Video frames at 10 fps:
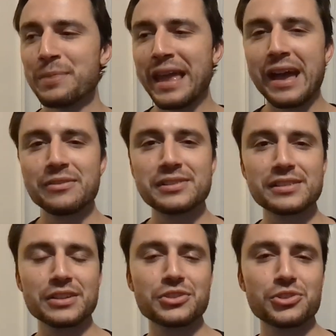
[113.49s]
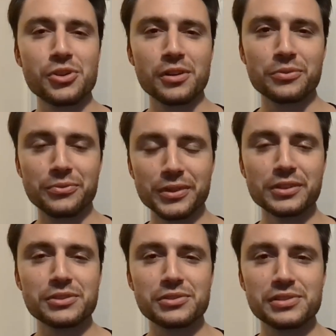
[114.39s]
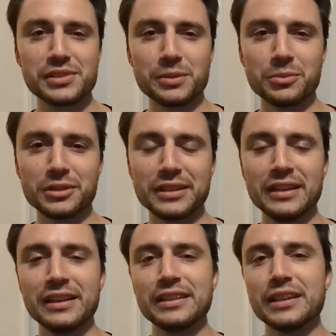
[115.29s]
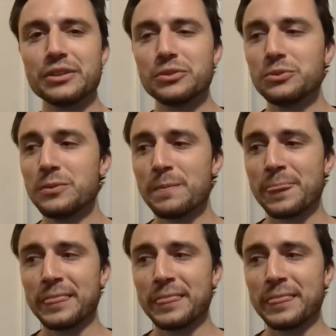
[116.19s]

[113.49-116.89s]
have such strong feelings for someone that you